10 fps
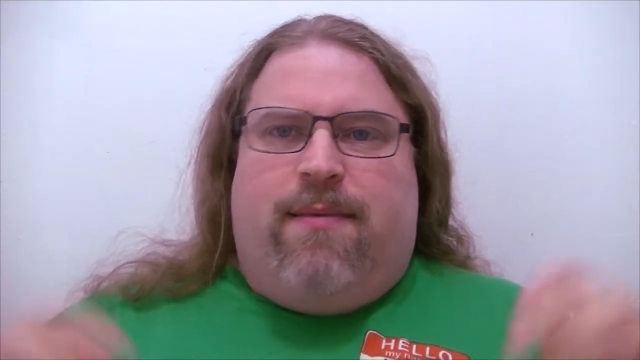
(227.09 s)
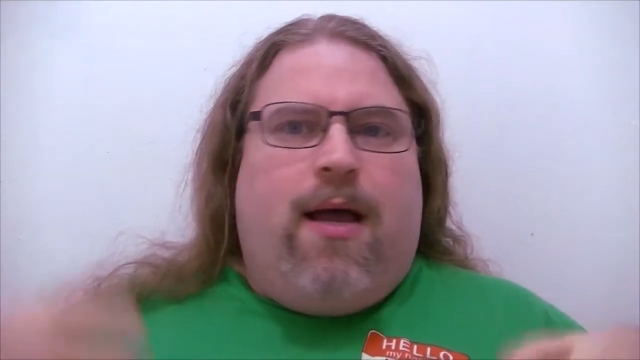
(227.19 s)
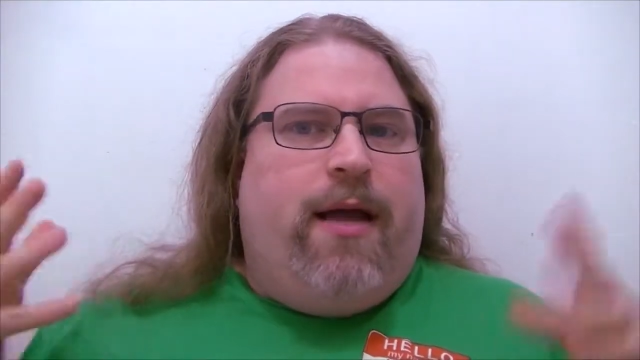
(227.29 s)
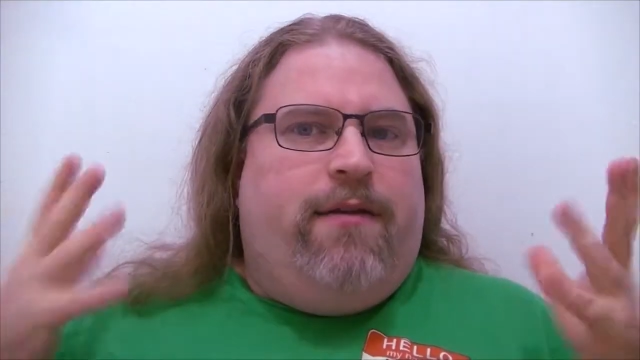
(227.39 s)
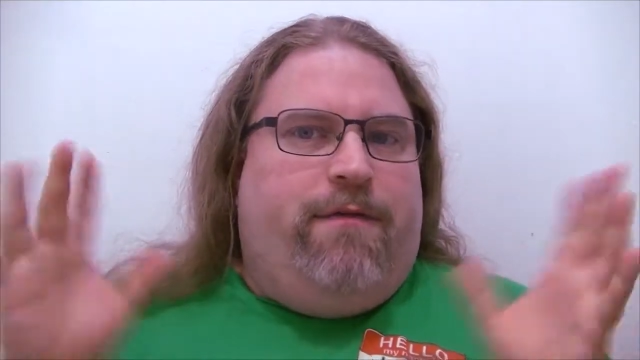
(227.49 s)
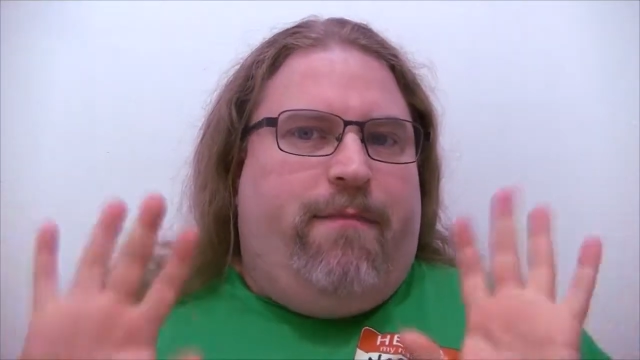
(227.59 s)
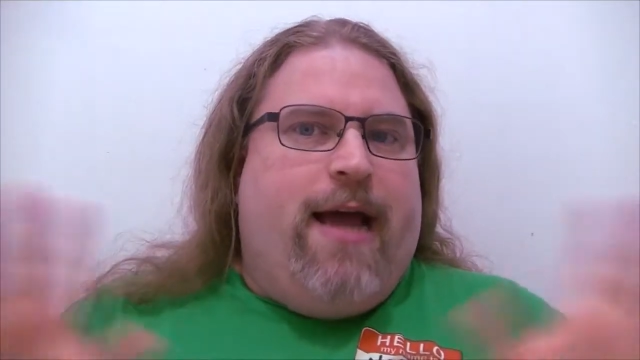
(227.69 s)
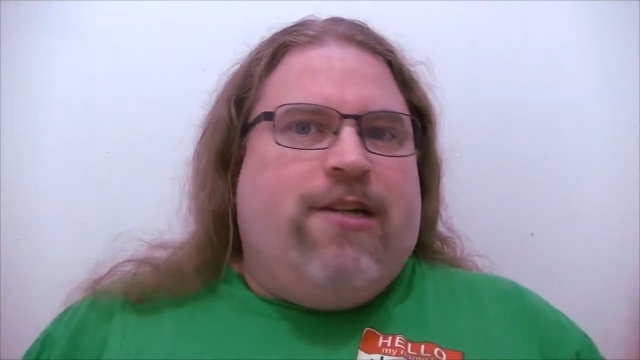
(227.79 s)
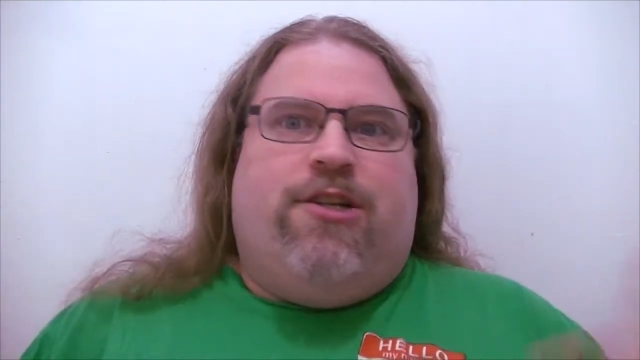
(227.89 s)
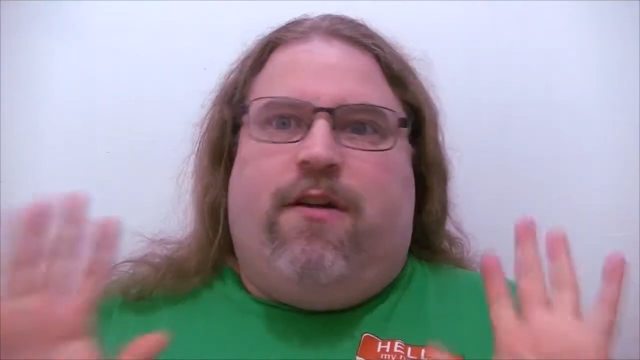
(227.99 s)
kind of
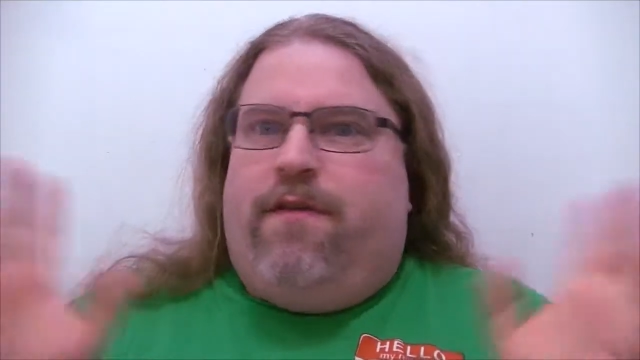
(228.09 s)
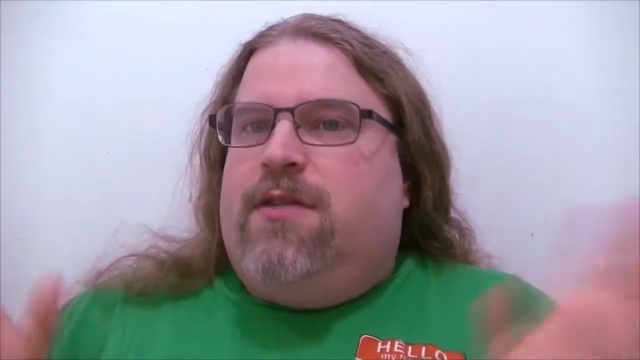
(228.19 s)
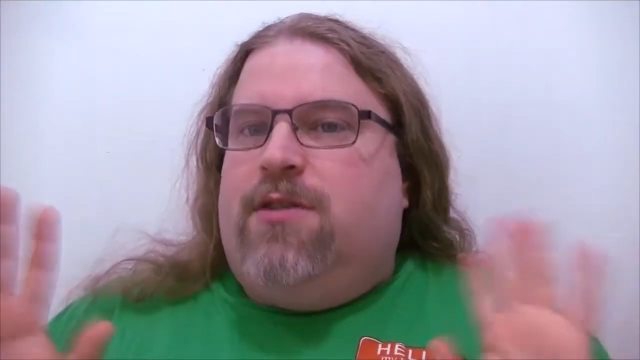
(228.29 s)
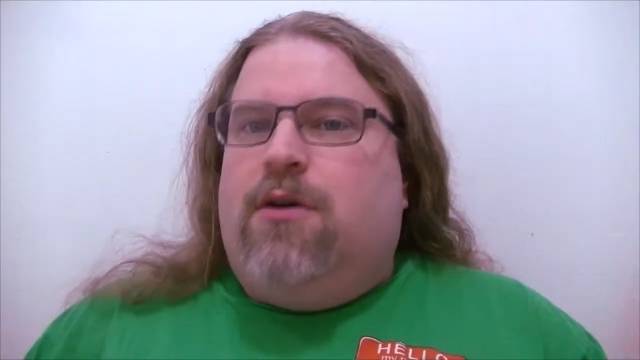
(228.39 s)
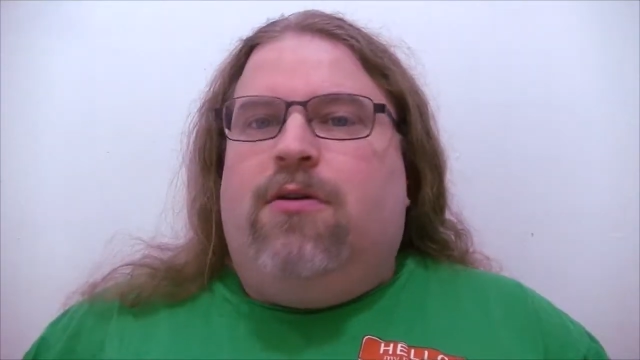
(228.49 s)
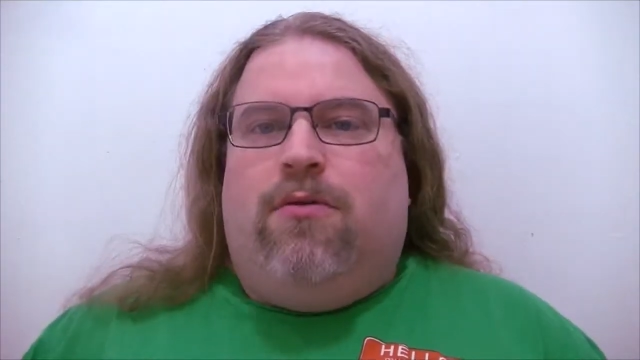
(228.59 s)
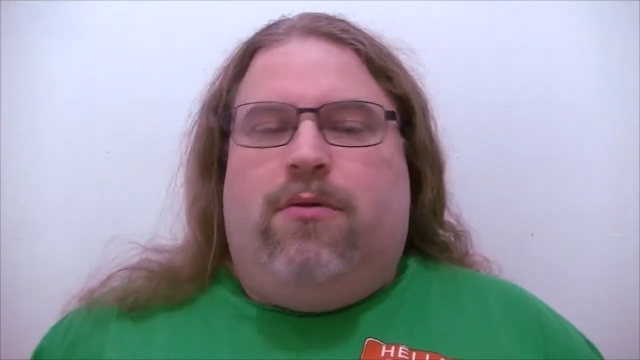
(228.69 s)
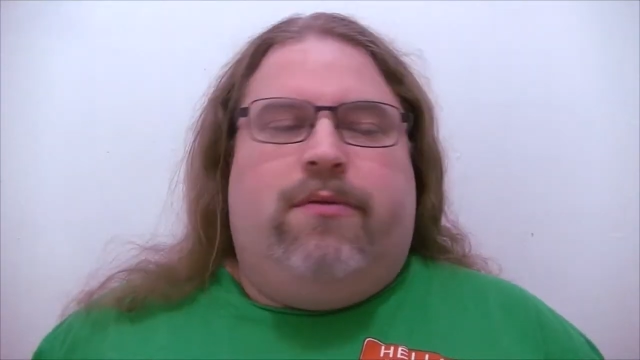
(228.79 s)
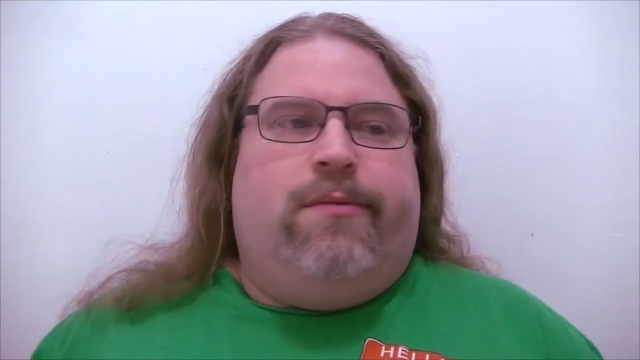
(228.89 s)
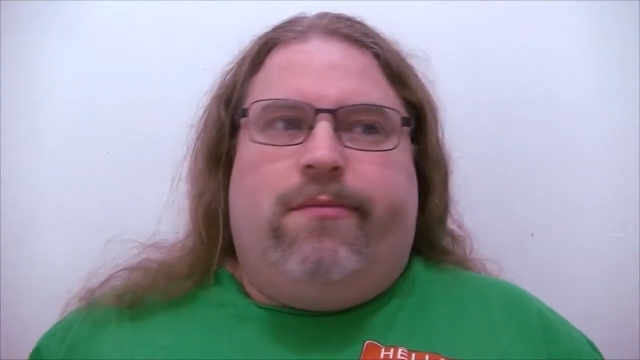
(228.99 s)
magic of his
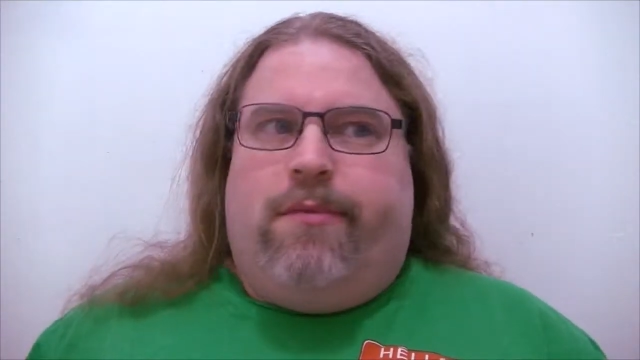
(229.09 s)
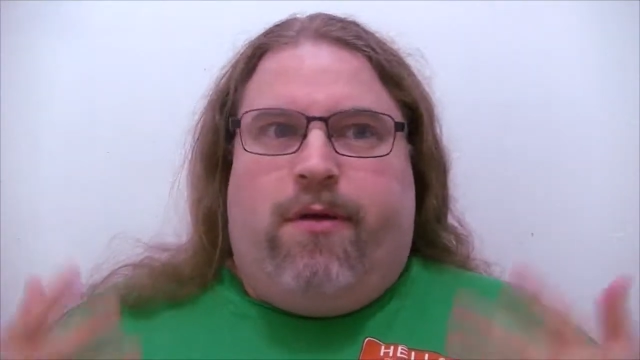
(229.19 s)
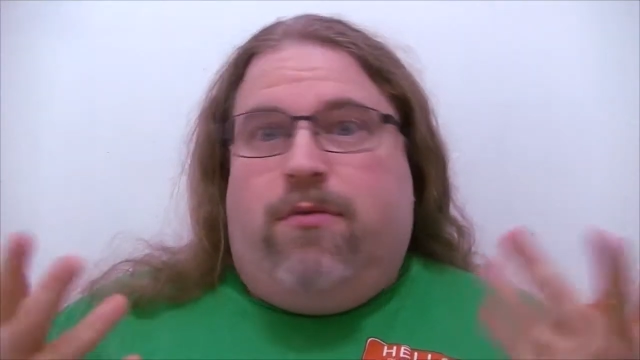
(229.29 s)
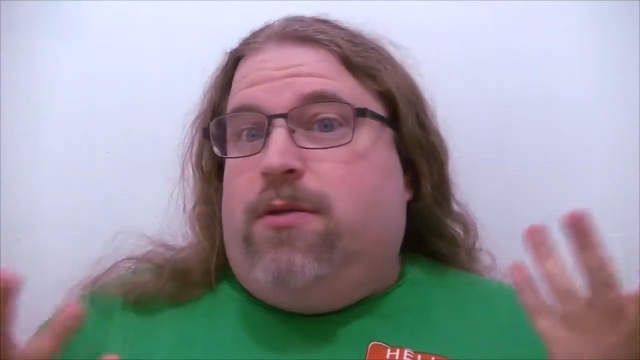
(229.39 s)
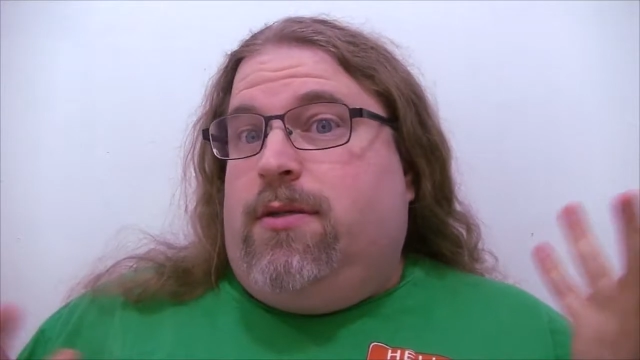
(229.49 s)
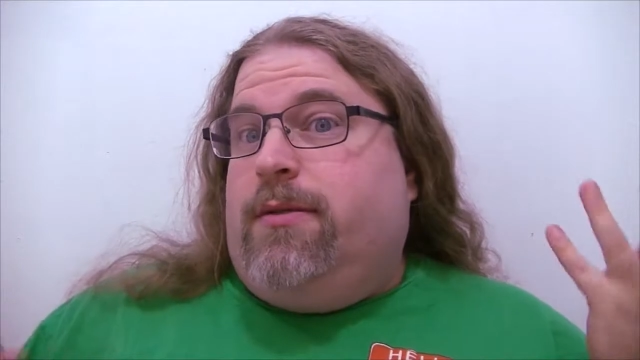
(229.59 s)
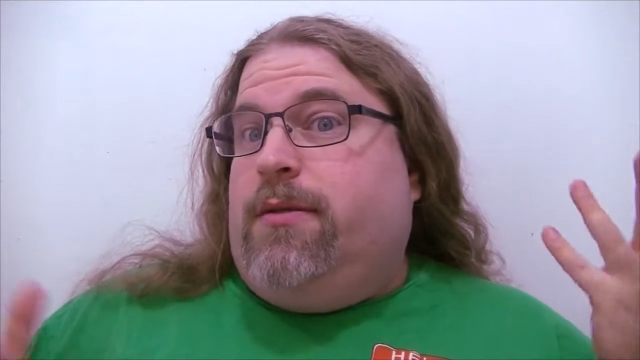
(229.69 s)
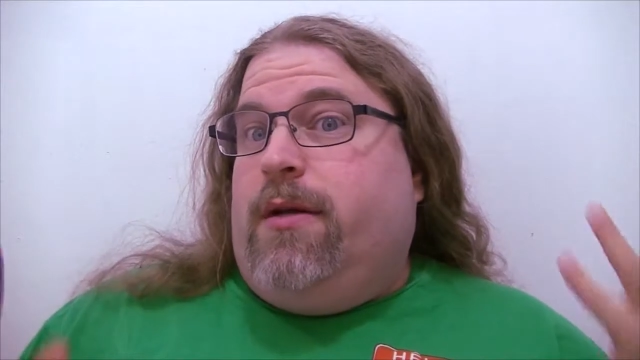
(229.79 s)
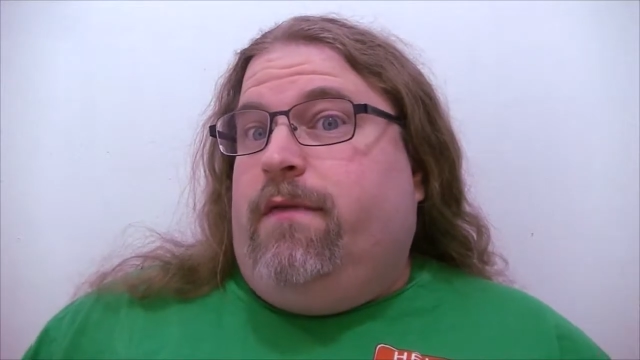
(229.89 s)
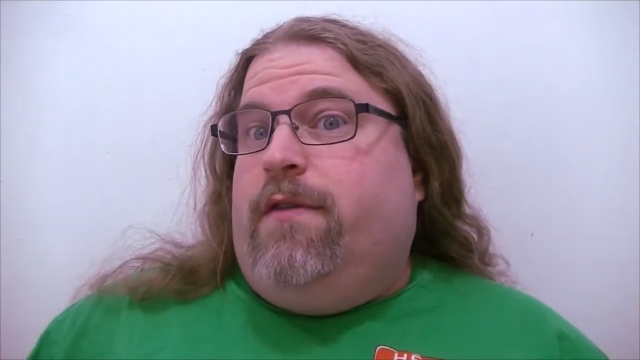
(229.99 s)
own, that it was
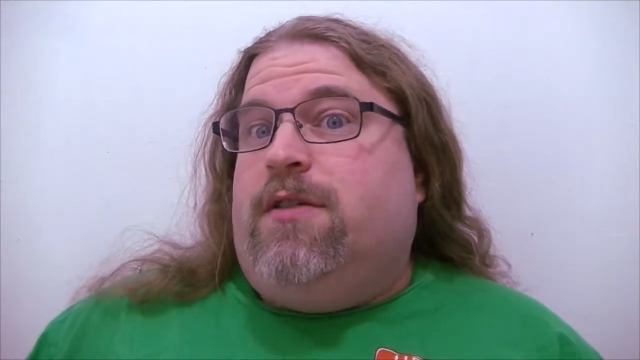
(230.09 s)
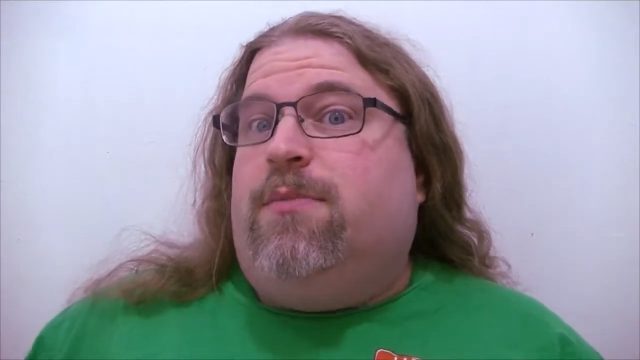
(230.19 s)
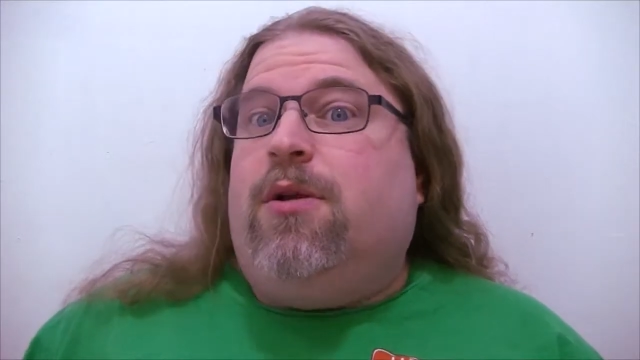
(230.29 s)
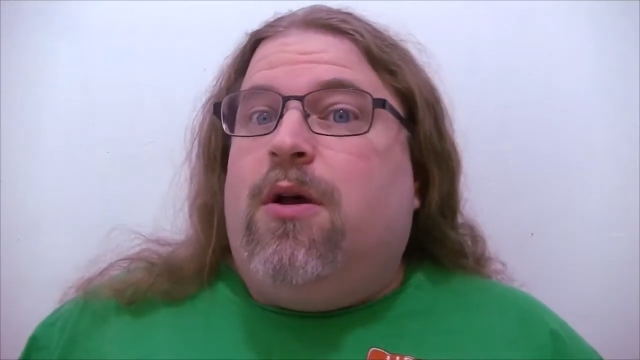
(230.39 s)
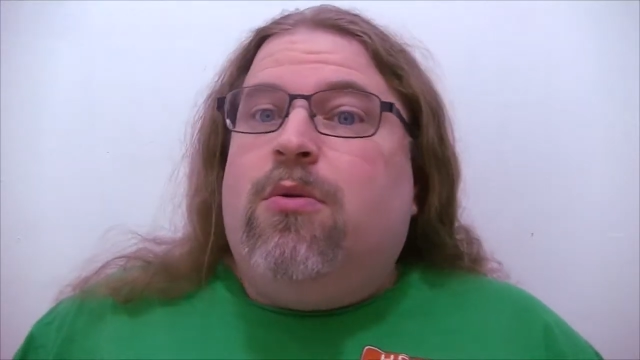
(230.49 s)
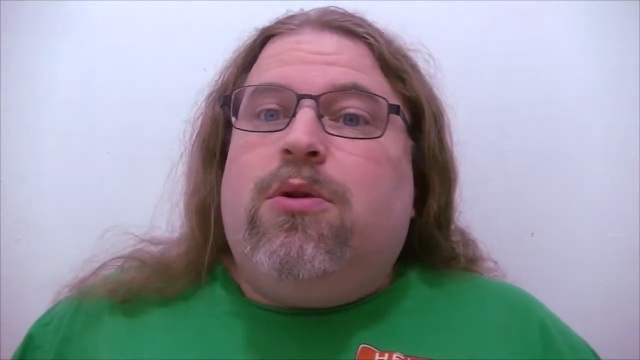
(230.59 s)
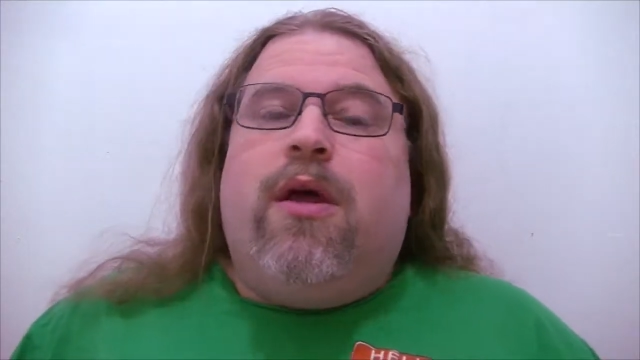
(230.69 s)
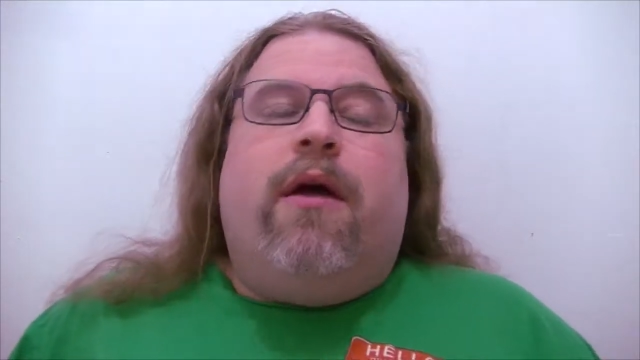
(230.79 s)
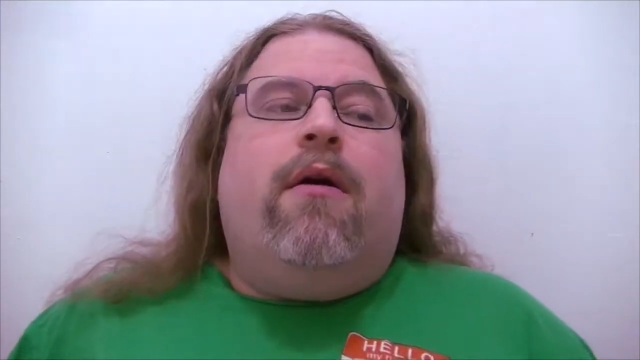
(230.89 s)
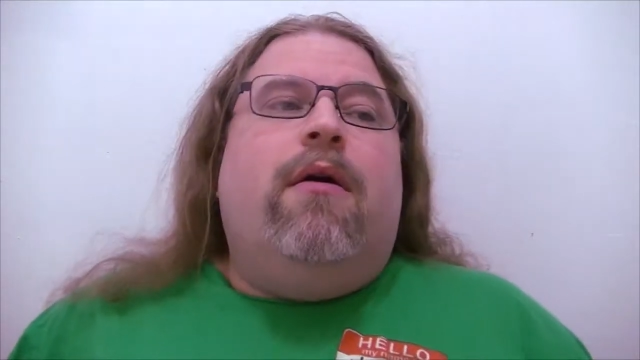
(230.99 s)
just an invisible goat
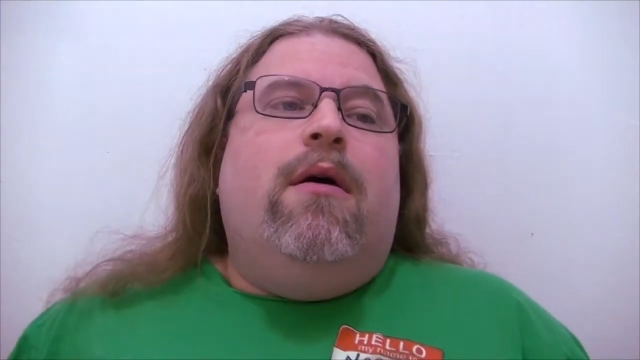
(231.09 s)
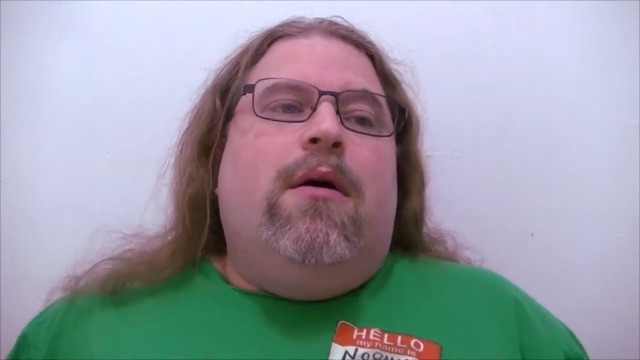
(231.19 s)
there.